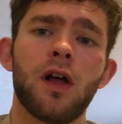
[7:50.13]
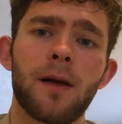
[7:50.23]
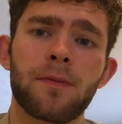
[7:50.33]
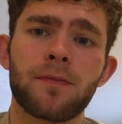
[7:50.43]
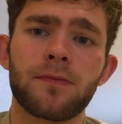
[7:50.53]

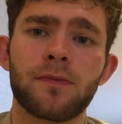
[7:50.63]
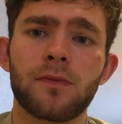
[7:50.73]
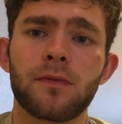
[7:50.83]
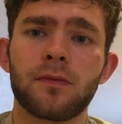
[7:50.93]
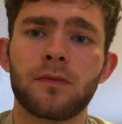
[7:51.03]
up
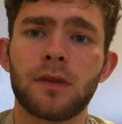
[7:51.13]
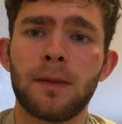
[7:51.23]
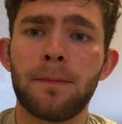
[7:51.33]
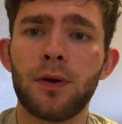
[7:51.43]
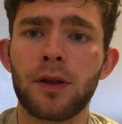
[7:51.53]

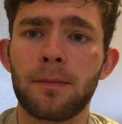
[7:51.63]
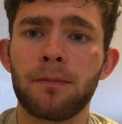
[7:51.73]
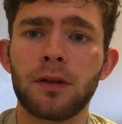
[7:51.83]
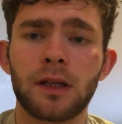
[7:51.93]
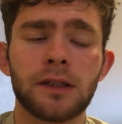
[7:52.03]
and put
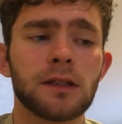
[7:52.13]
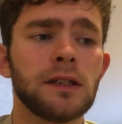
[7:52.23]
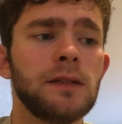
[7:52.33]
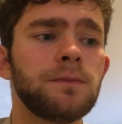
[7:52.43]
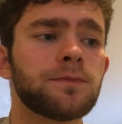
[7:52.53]
it
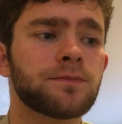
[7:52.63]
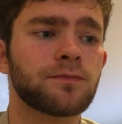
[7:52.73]
bluntly,